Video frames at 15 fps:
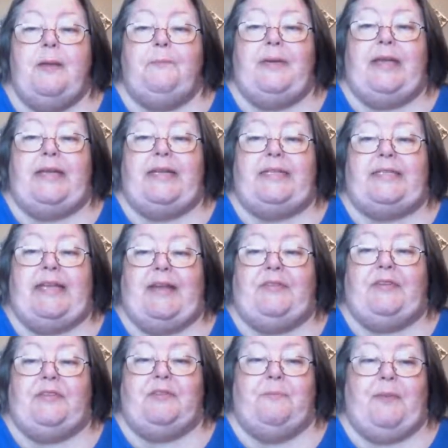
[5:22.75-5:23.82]
Penny said
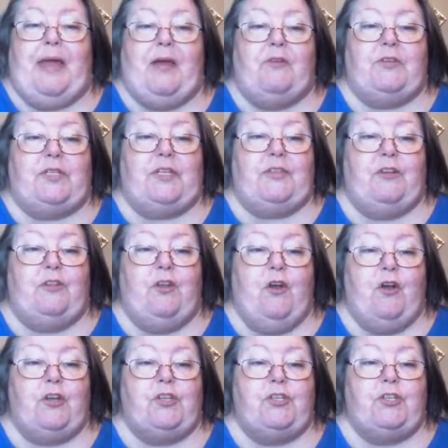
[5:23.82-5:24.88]
that the bears had the
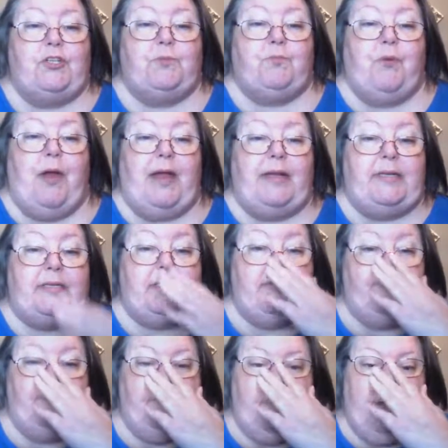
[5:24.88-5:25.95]
largest brains of
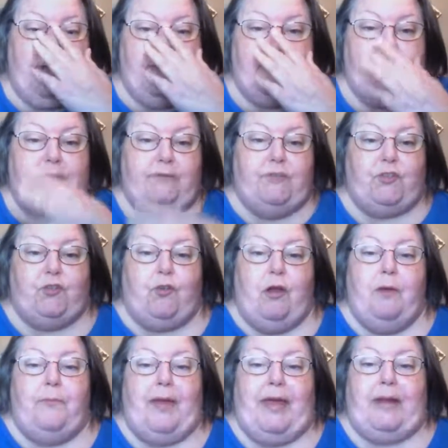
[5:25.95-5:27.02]
any of the
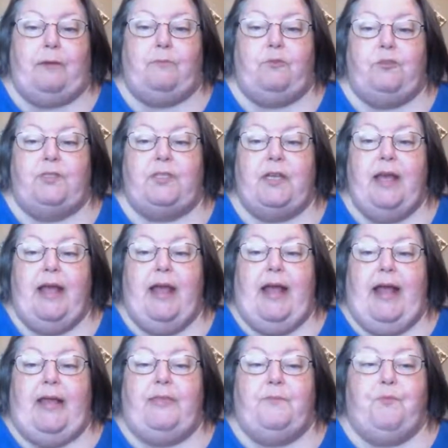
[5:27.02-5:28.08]
scrub animals,
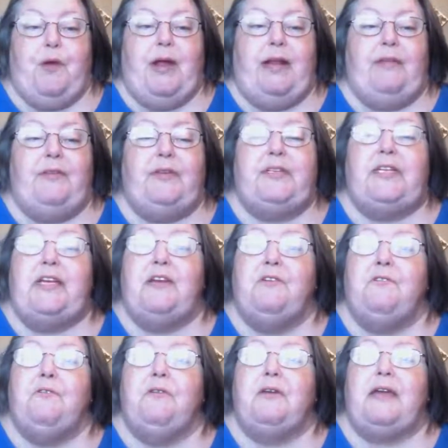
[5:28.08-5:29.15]
and the brain of the
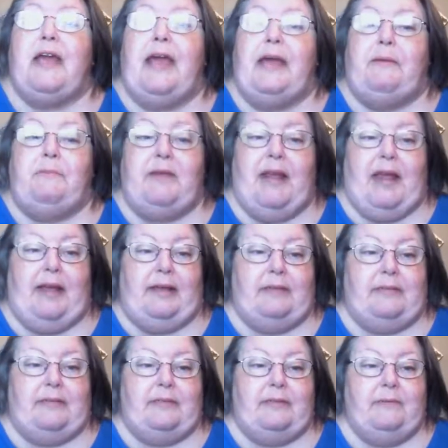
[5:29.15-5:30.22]
deer came
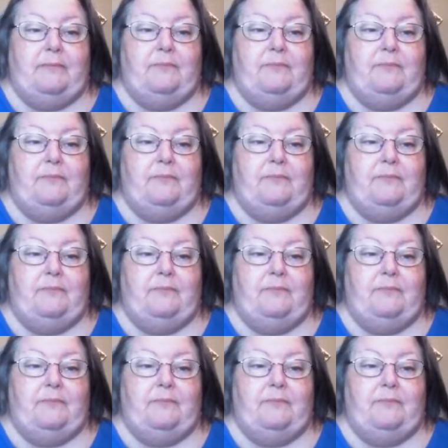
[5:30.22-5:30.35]
next.